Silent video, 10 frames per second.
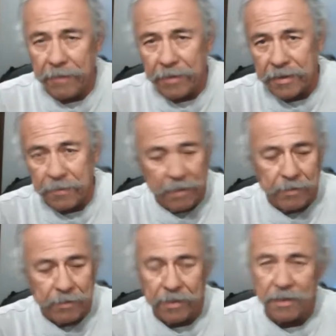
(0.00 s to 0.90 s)
because my
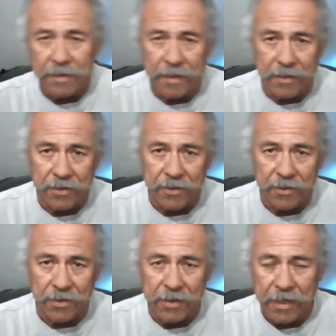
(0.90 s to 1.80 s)
pronunciation
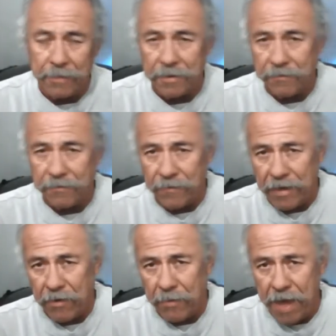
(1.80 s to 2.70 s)
on names is
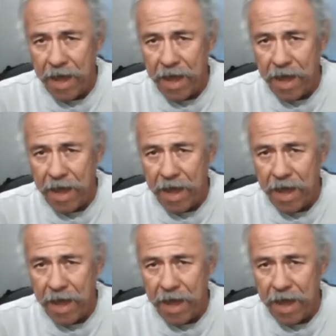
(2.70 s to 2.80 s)
very bad,